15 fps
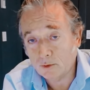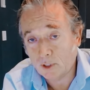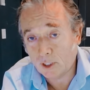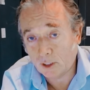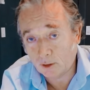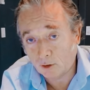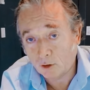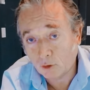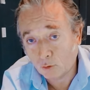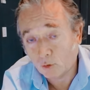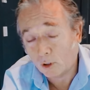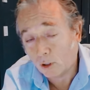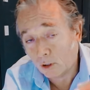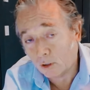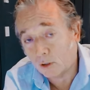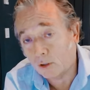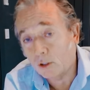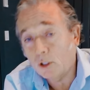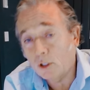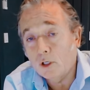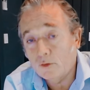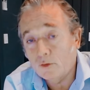and
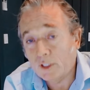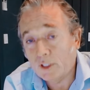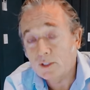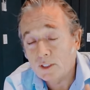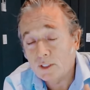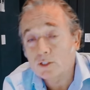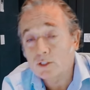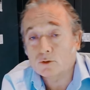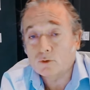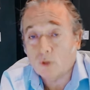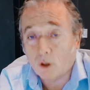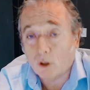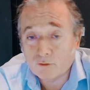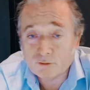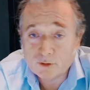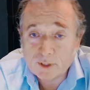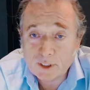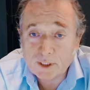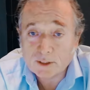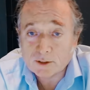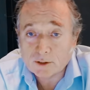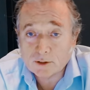lower than diesel often
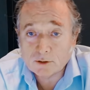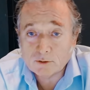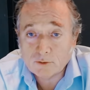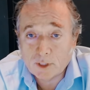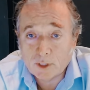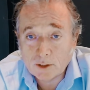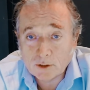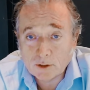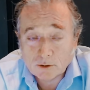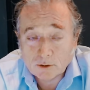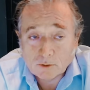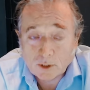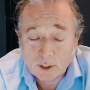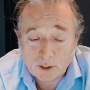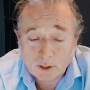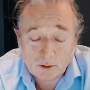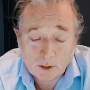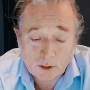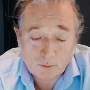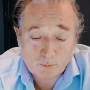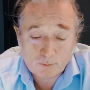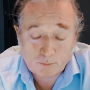is, right? So
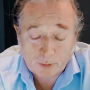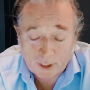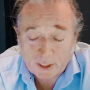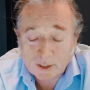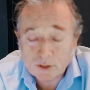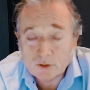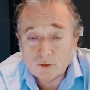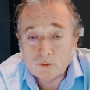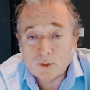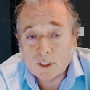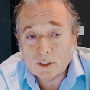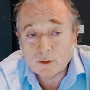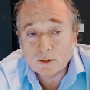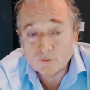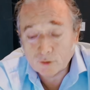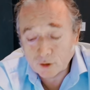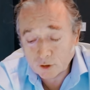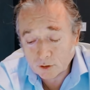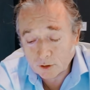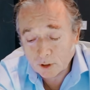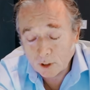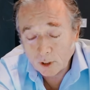it pays to do that
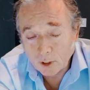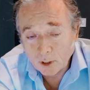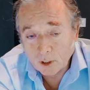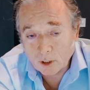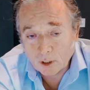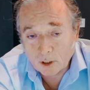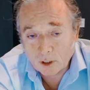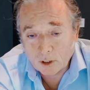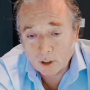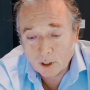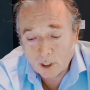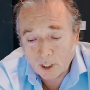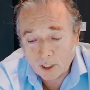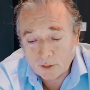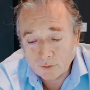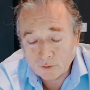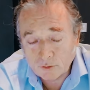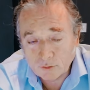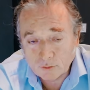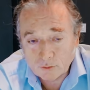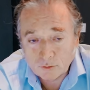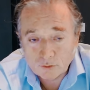conversion. And
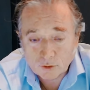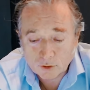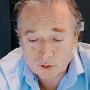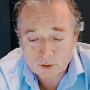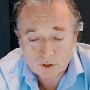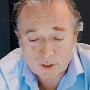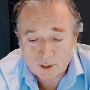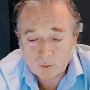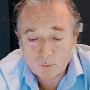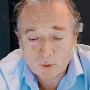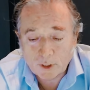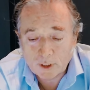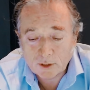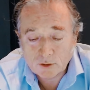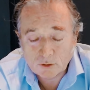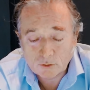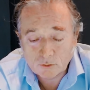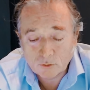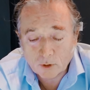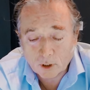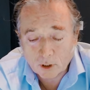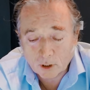to just the same way that
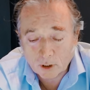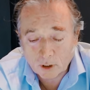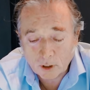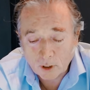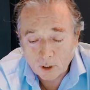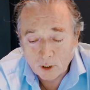you are